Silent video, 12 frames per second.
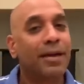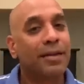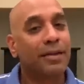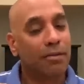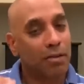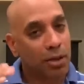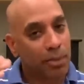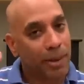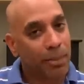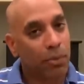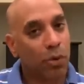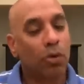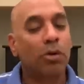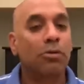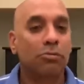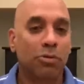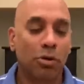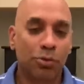They're a little bit more
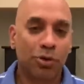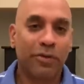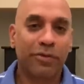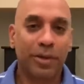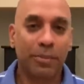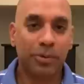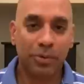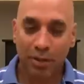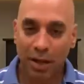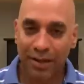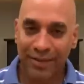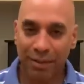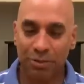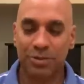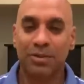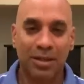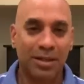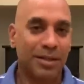rolled off in the Buchardt. That was
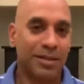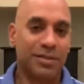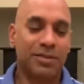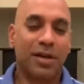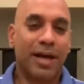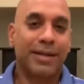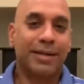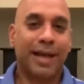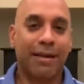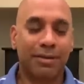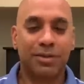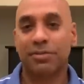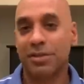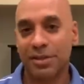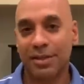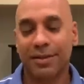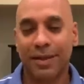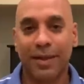design characteristic
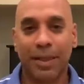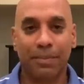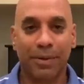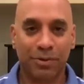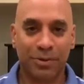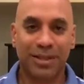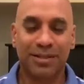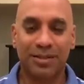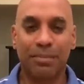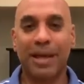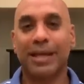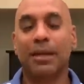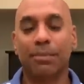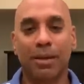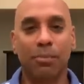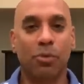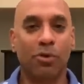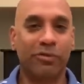that they built in to make it a bit
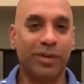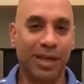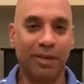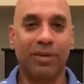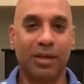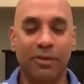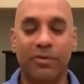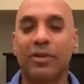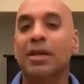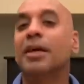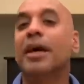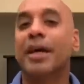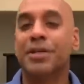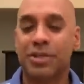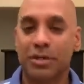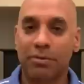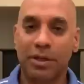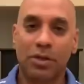more forgiving of
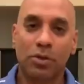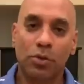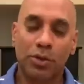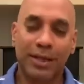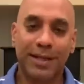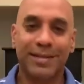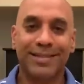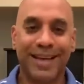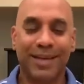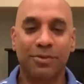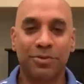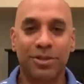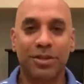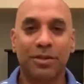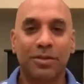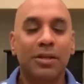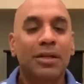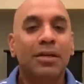edgier recordings, and also
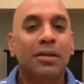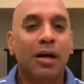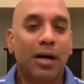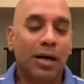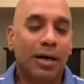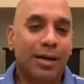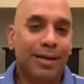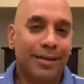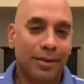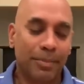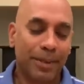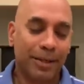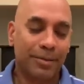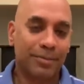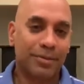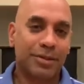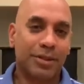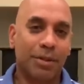a little bit
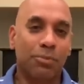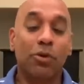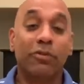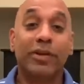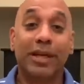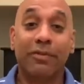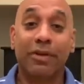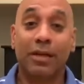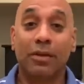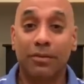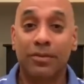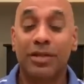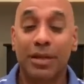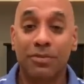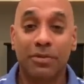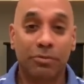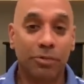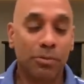more forgiving in terms
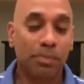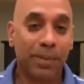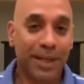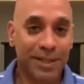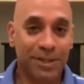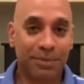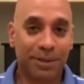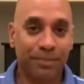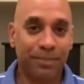of room placement.